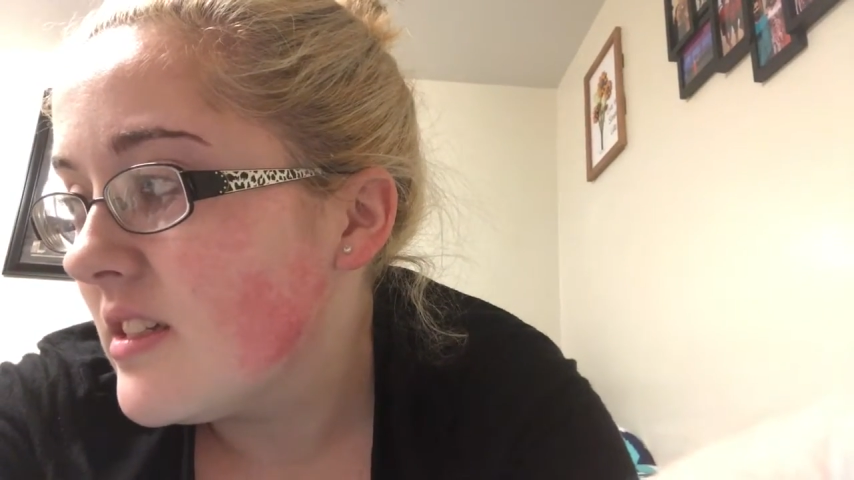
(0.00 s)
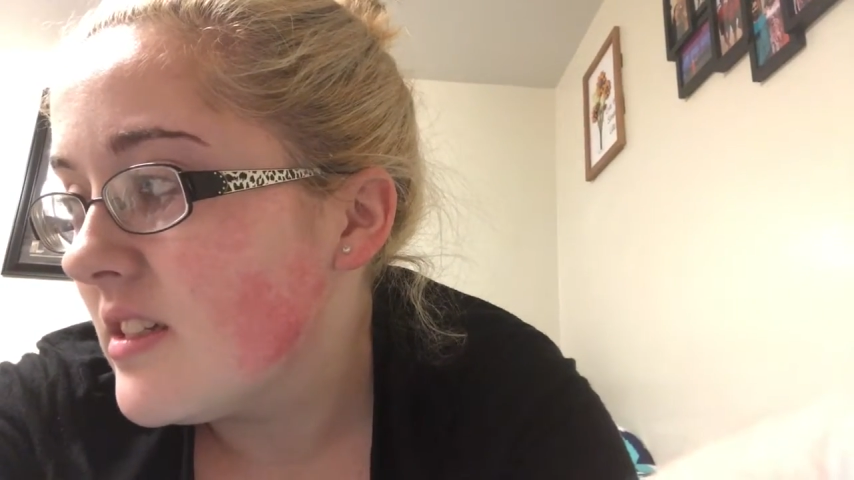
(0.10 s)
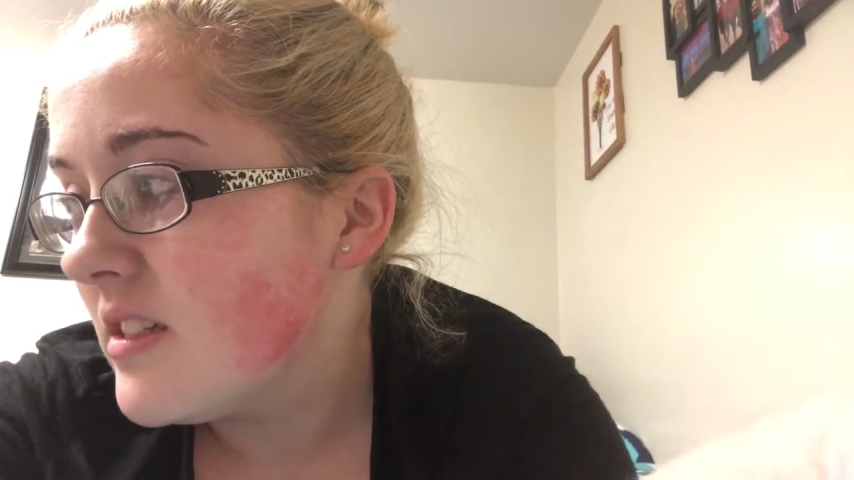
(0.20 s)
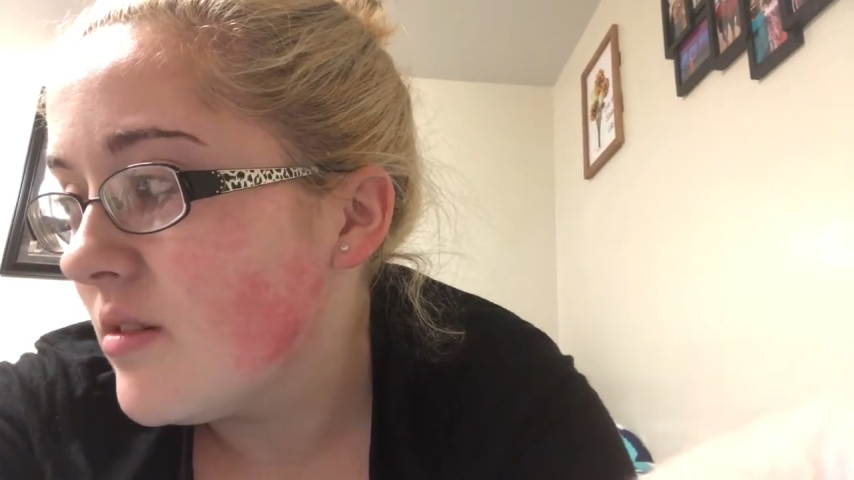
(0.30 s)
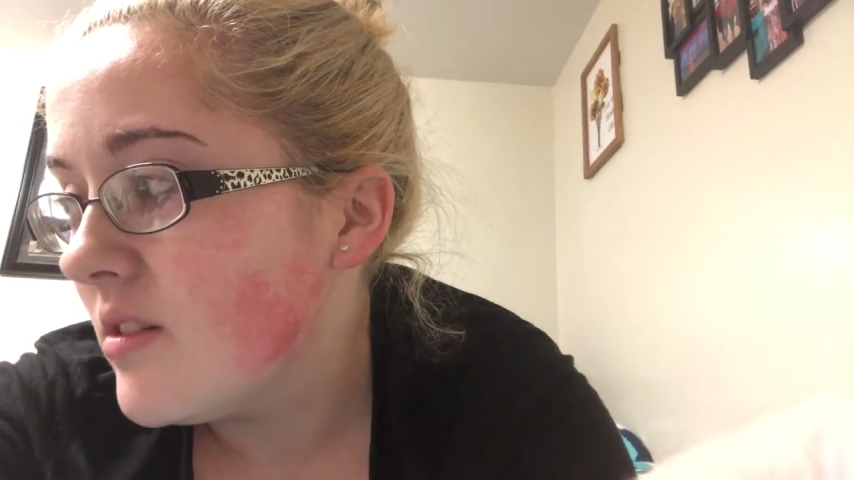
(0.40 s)

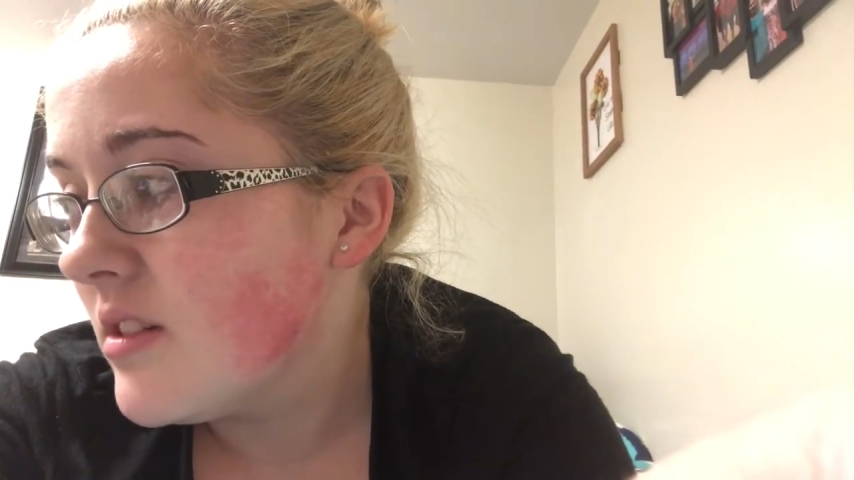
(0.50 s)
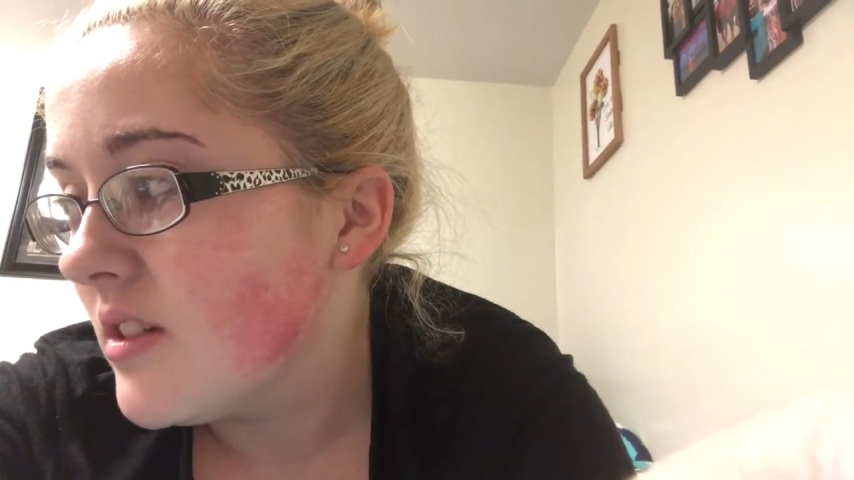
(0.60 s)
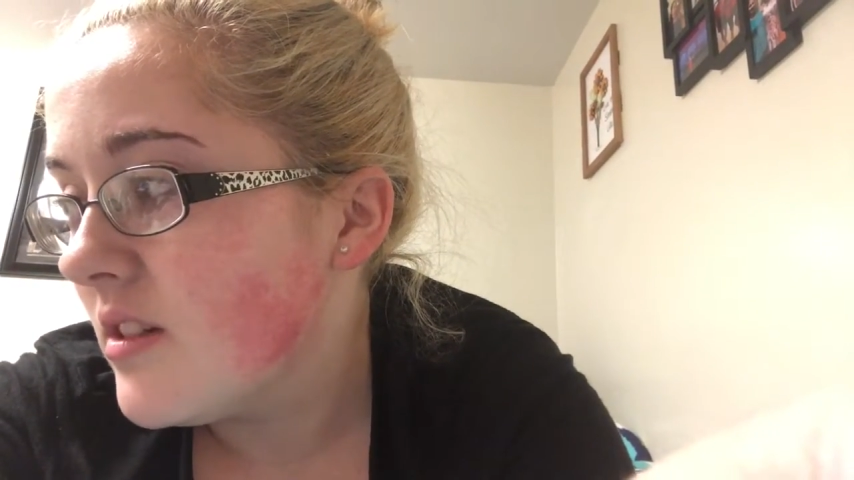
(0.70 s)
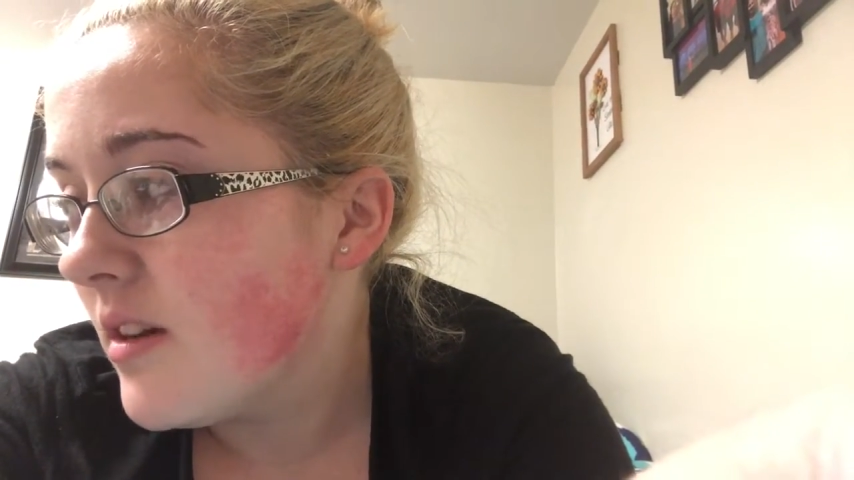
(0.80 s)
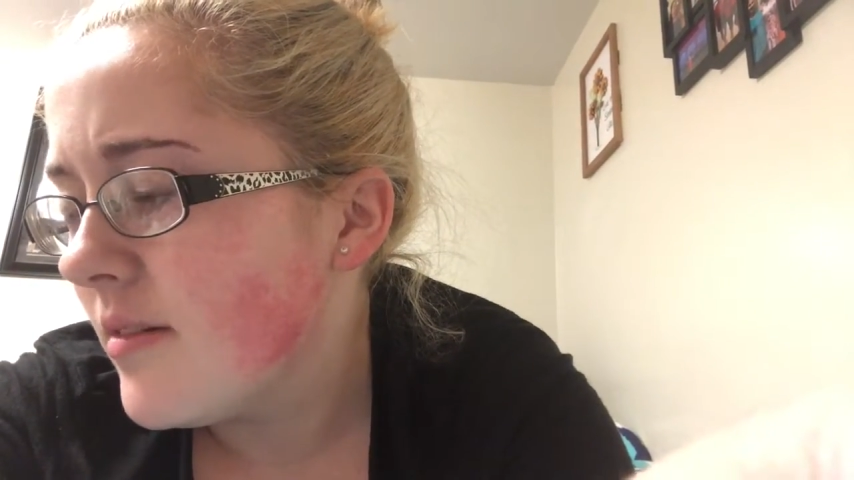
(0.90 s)
student,
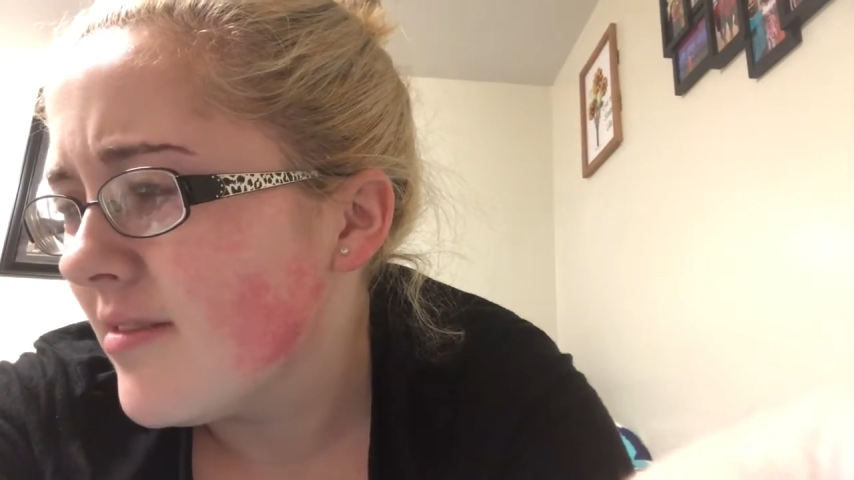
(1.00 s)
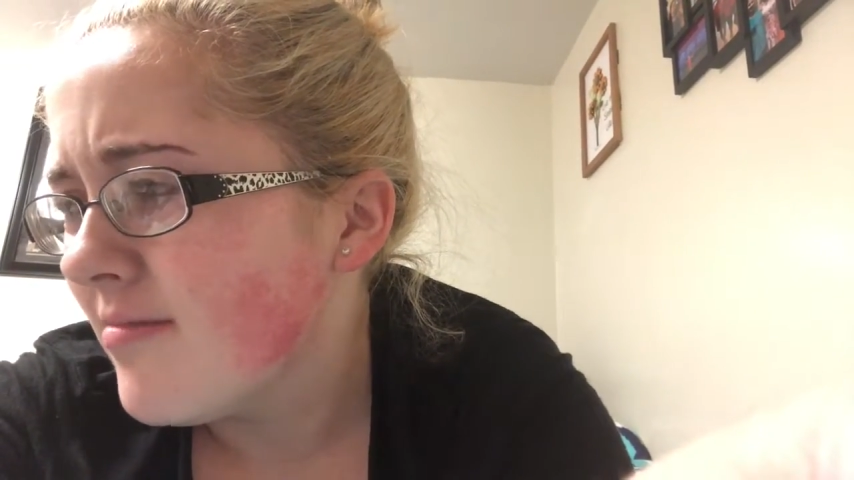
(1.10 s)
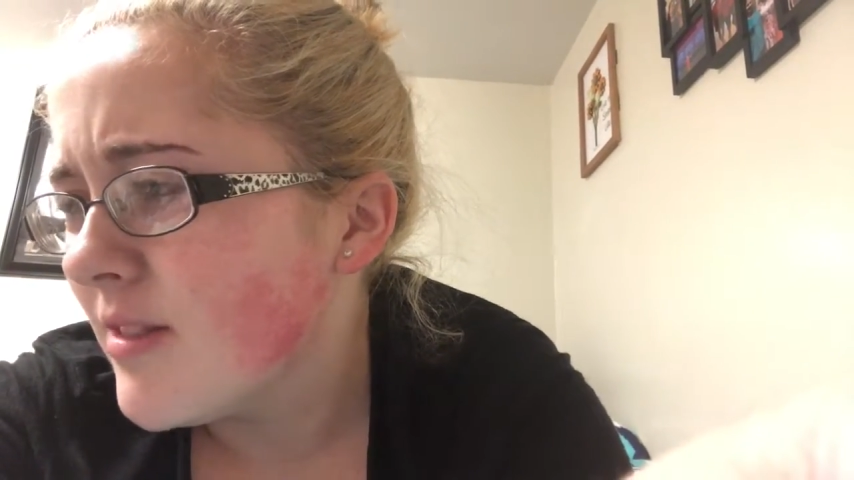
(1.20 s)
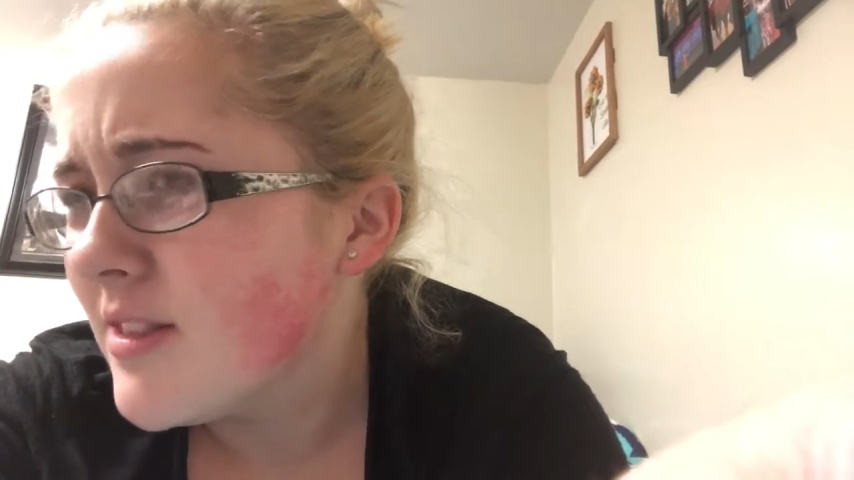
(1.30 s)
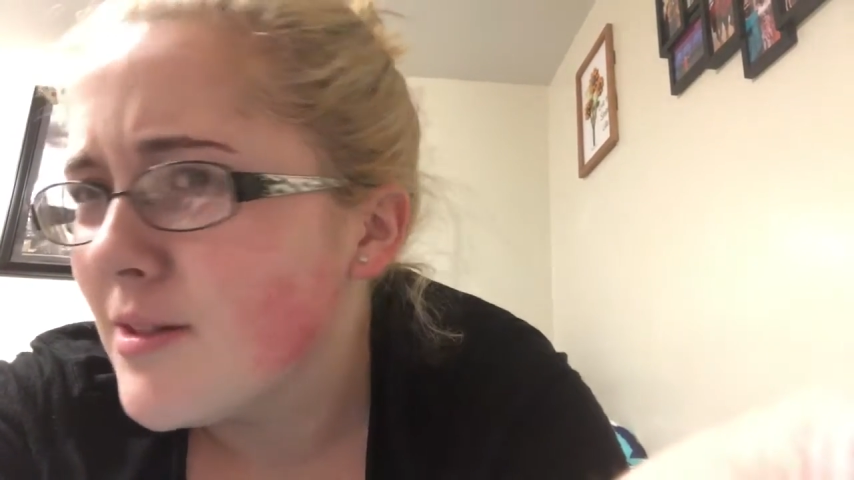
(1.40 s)
uh,
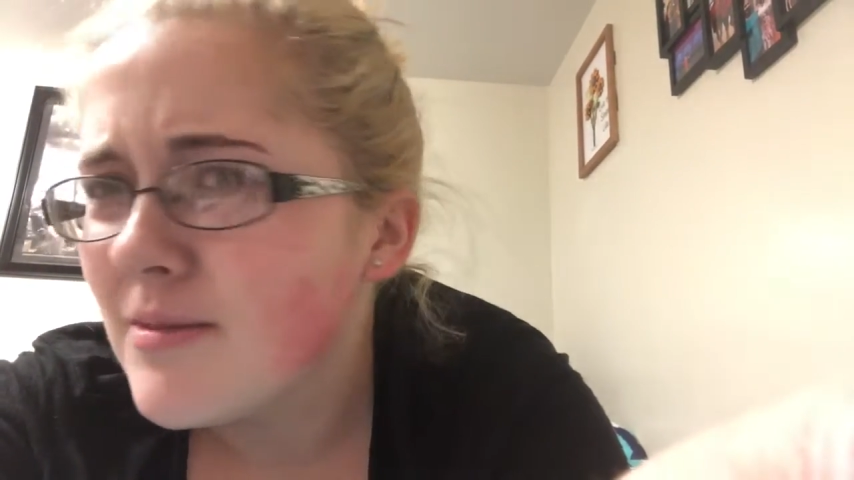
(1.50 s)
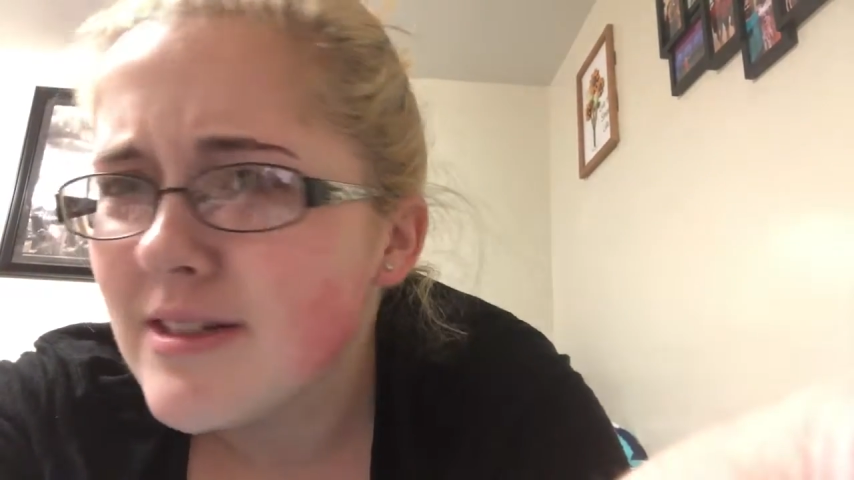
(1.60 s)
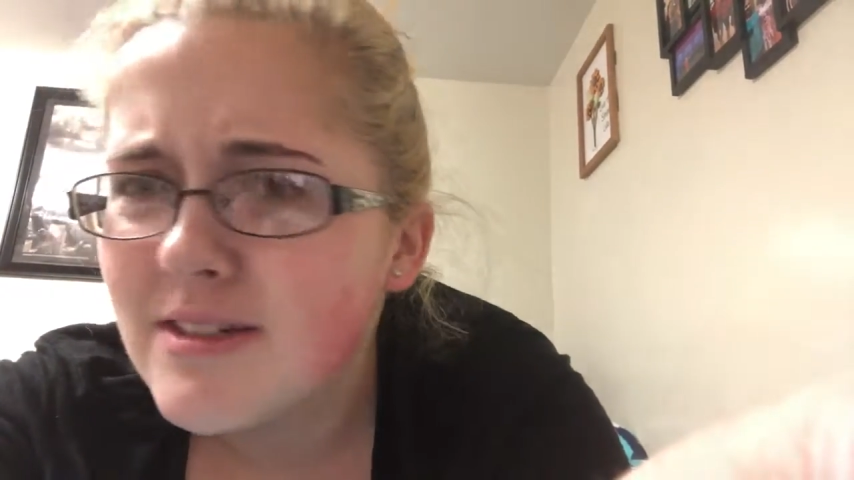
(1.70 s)
with student